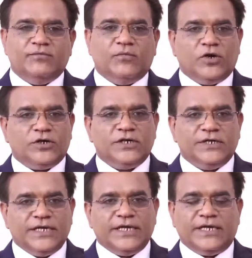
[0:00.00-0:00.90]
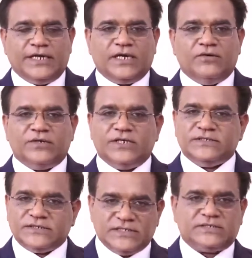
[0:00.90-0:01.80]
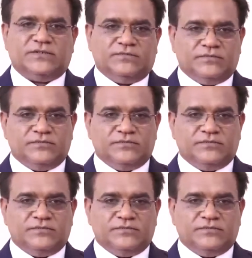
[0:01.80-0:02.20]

modern day accounting system.